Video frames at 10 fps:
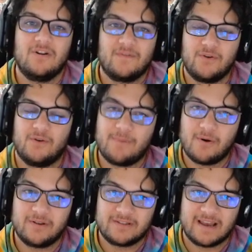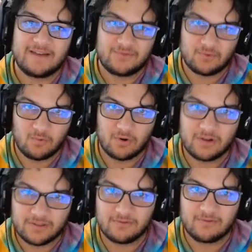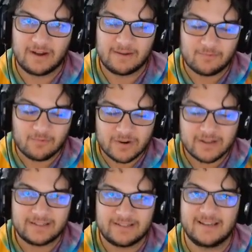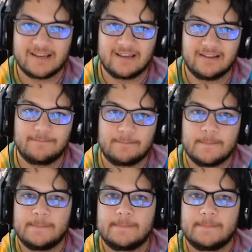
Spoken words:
for your opponent to have to work through. I'm really digging it.